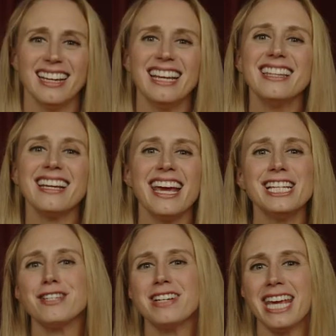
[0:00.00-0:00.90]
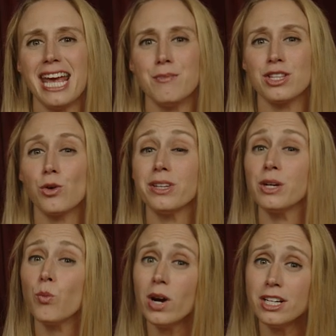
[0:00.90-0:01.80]
In the case of a game with only
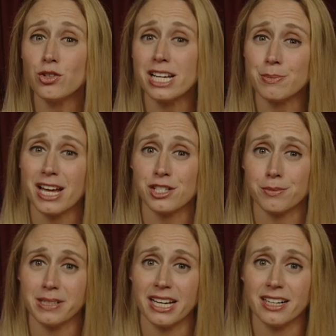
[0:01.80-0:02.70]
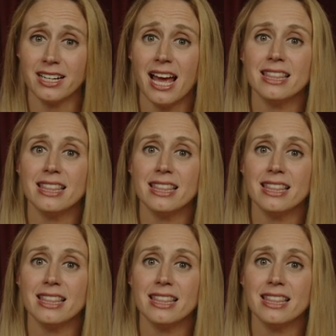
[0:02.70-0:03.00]
one trespasser player,